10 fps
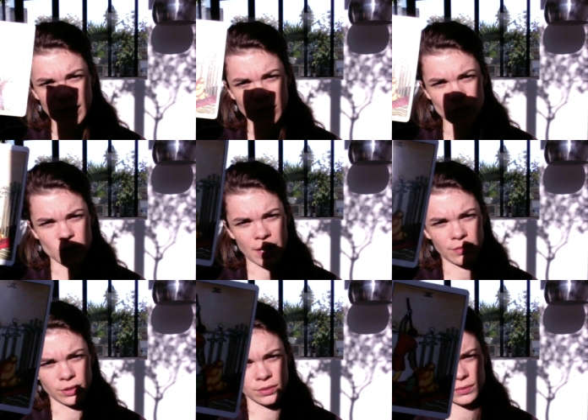and
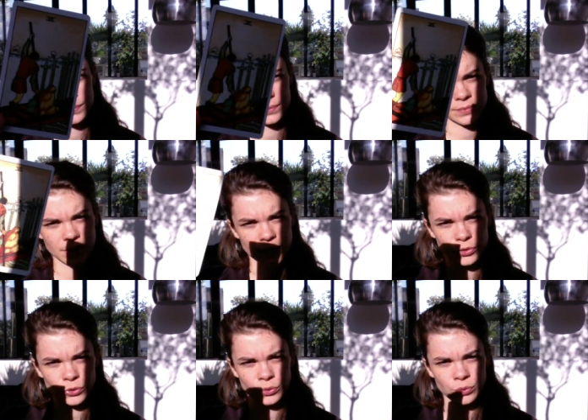travel
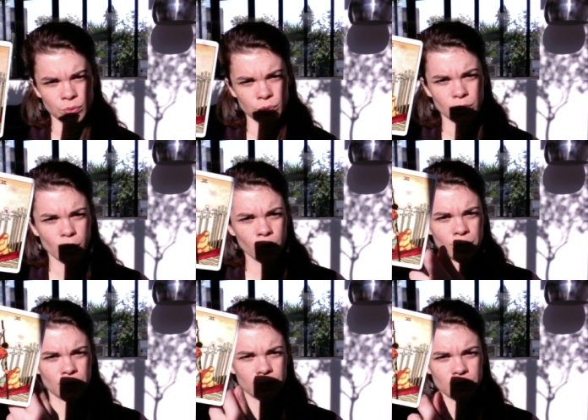into
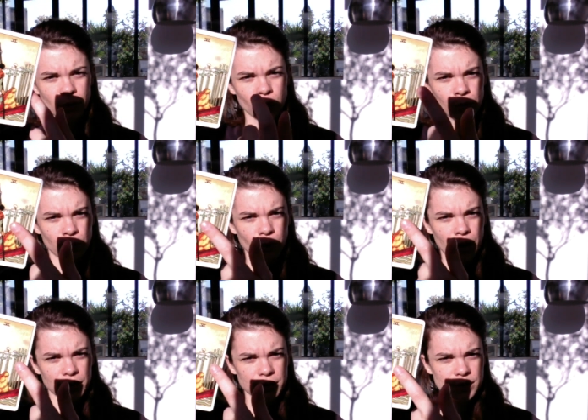calmer, calmer
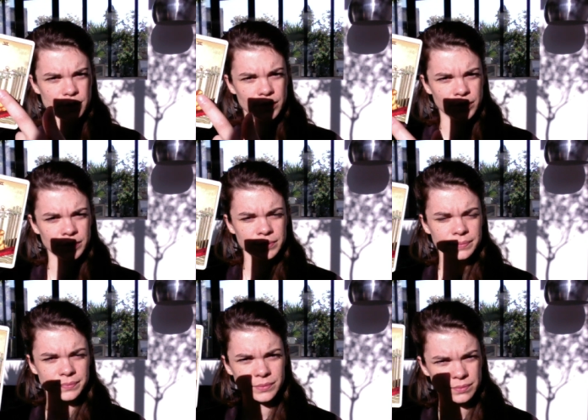waters. You know,
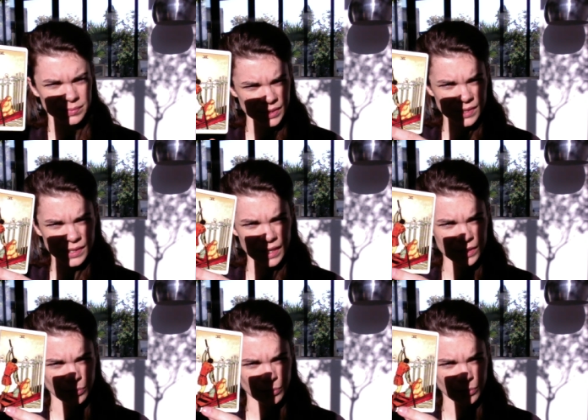it's less